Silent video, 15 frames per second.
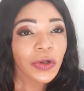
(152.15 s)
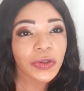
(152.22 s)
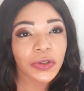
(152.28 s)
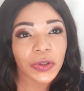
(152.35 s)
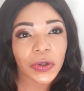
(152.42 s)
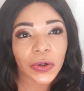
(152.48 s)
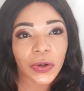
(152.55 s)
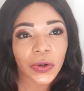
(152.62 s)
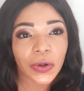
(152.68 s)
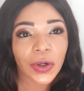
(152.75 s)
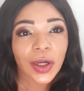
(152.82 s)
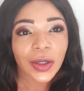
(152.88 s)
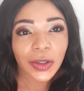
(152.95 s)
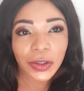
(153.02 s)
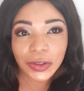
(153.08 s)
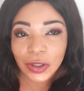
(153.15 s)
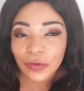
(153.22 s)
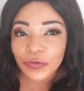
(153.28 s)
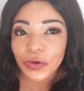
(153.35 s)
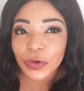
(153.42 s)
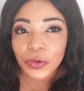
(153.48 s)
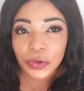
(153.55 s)
so those
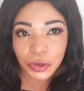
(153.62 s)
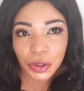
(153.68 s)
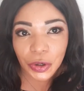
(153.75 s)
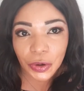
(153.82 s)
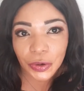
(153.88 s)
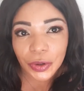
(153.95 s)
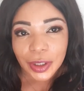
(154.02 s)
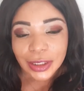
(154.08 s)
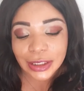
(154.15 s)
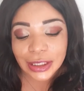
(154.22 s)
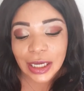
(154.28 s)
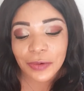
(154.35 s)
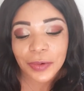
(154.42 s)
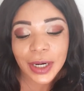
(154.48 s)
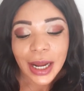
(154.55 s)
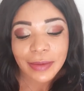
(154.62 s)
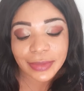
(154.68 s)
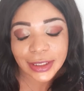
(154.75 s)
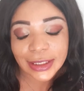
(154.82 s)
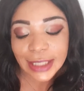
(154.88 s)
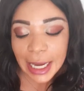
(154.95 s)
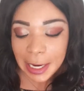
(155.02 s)
of you who know, you understand what I'm
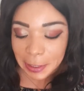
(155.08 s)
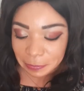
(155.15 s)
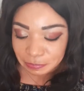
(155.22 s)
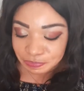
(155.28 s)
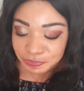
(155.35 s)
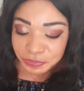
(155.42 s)
saying.